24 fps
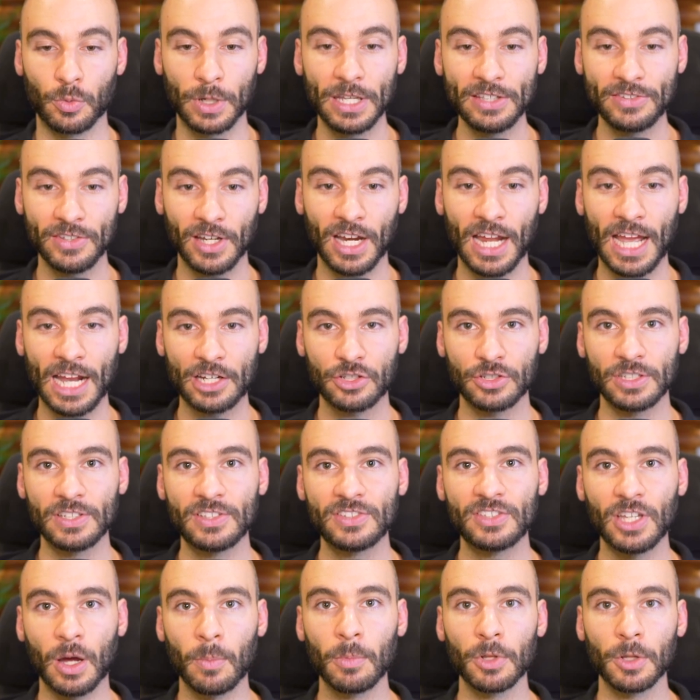the reason I actually
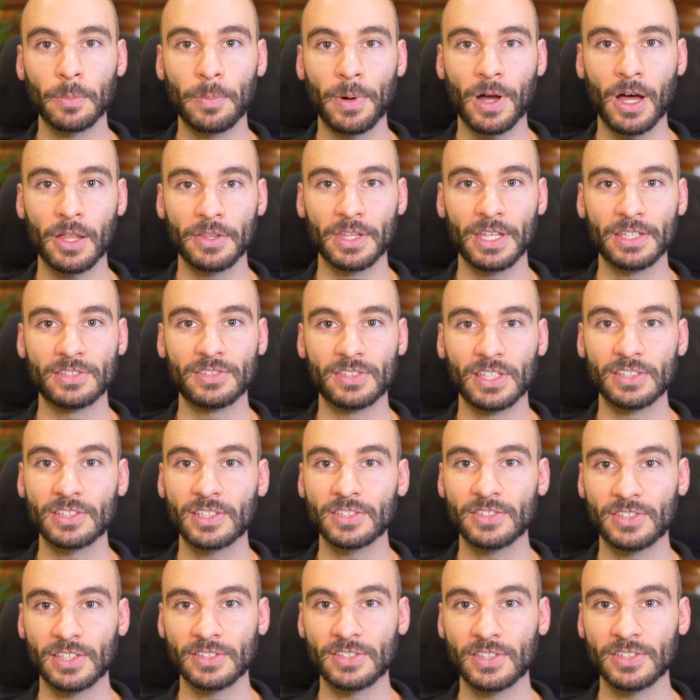stumbled upon this is
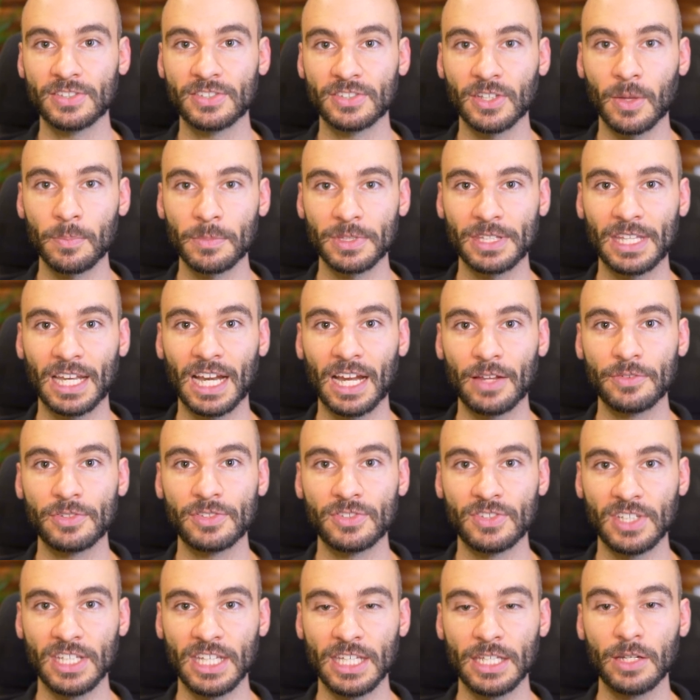because this is something that I've
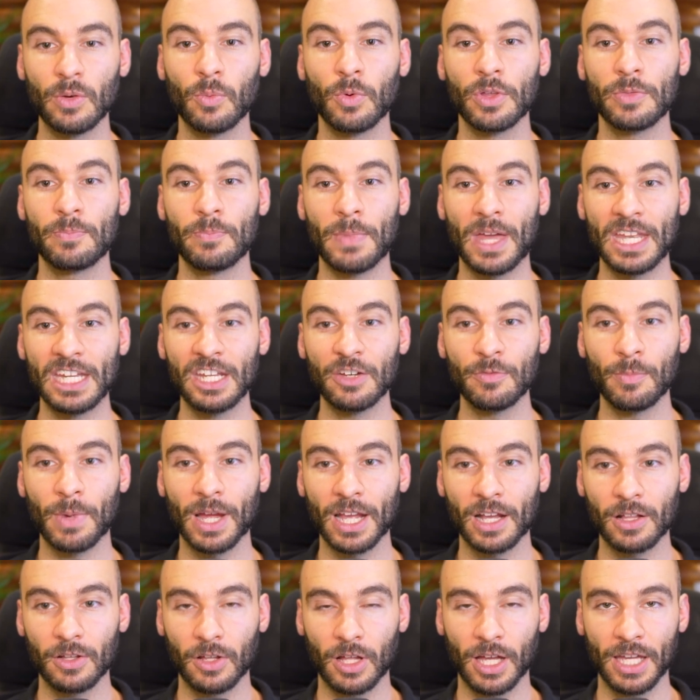seen with many of my
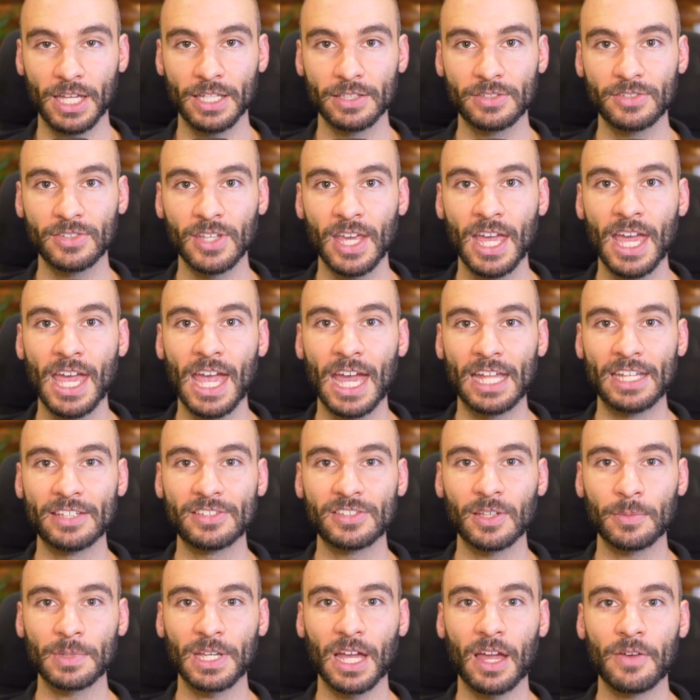clients. And it's
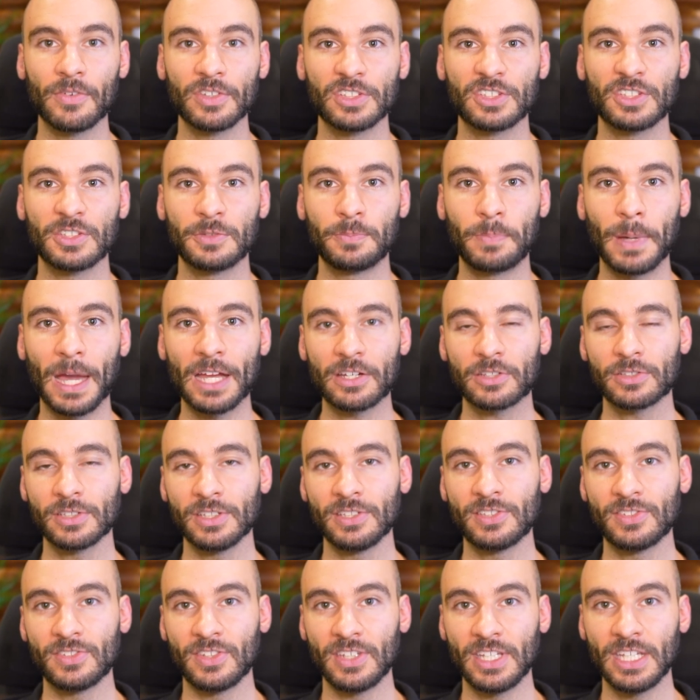something I've especially
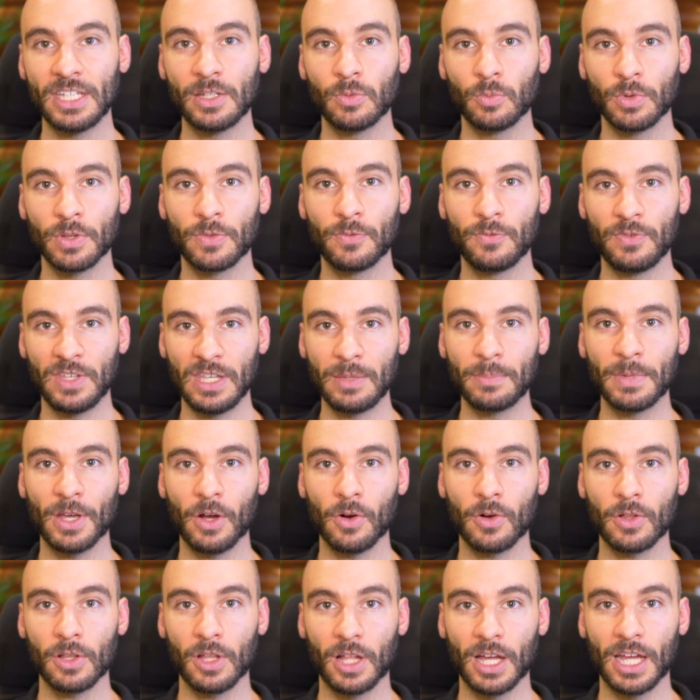seen with
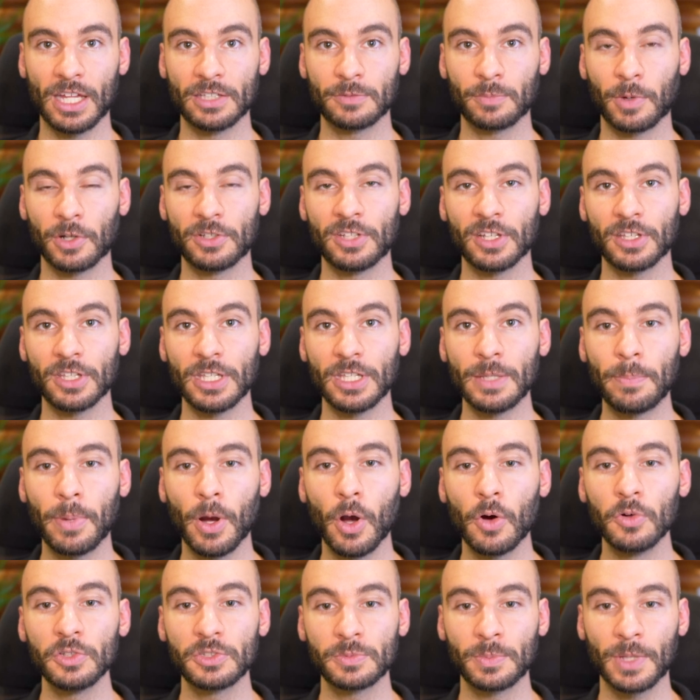female clients, particularly
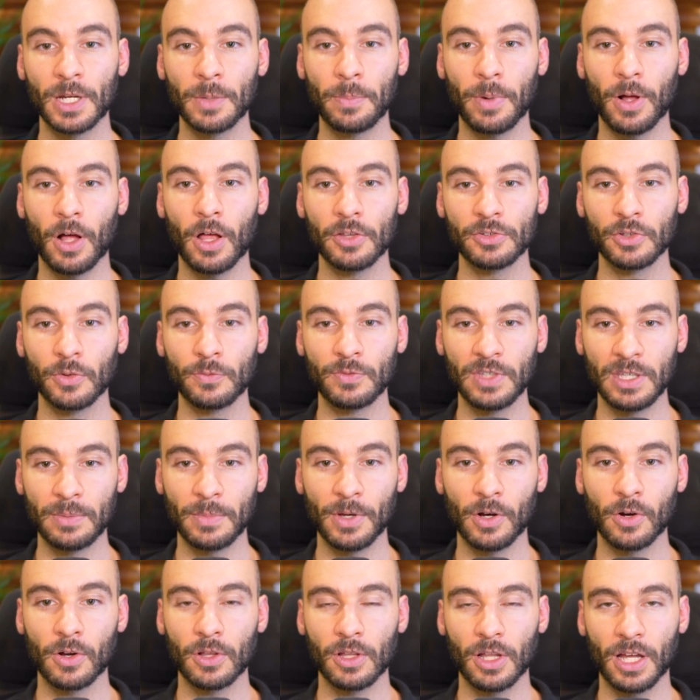postmenopausal
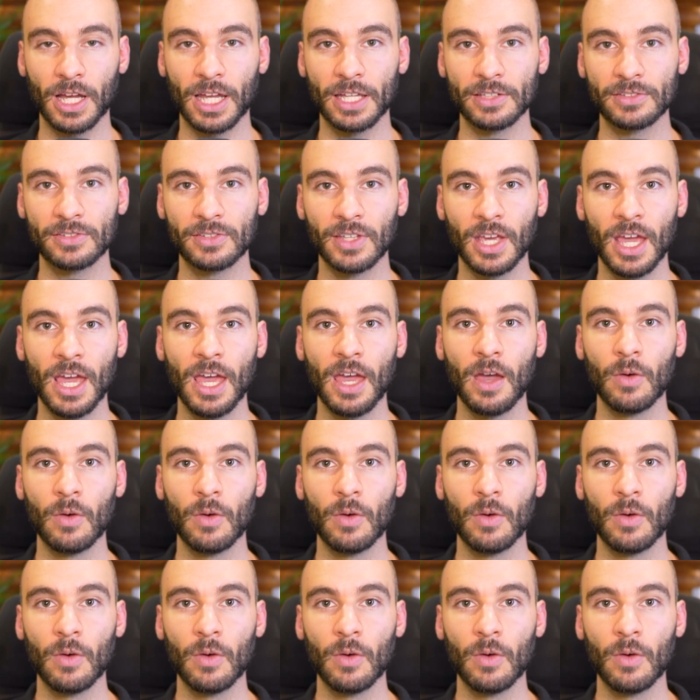female clients.